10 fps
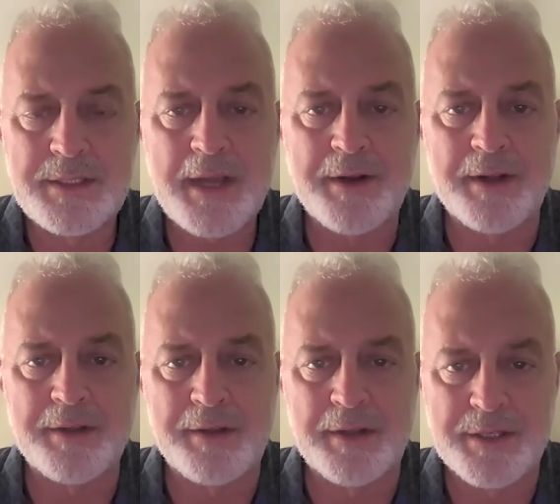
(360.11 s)
Teeter
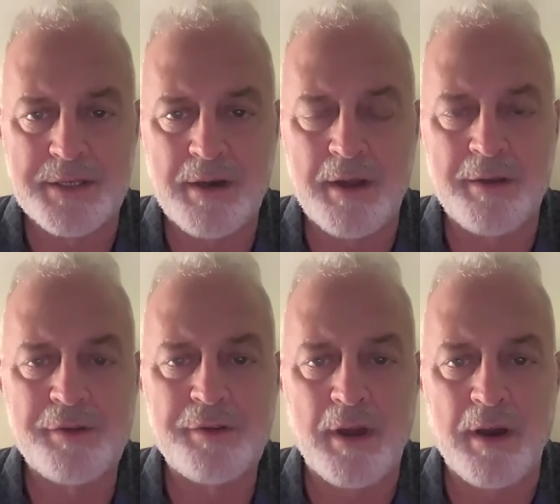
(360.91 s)
decision on
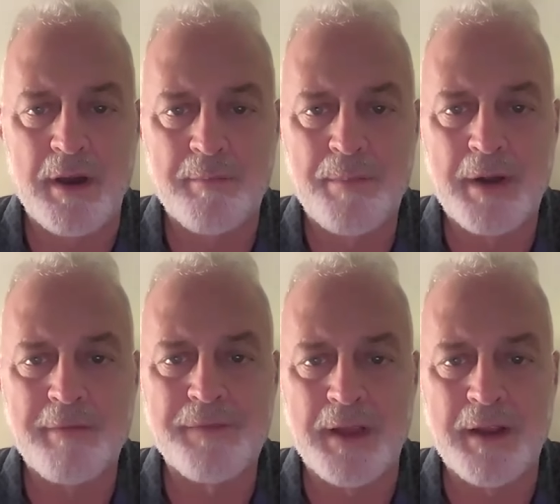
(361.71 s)
on
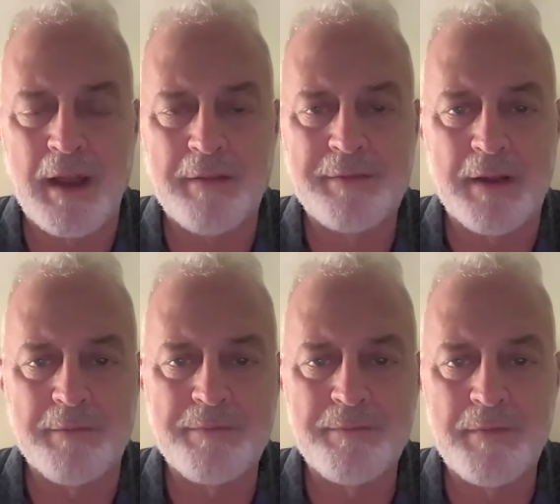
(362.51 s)
butterfly knives out of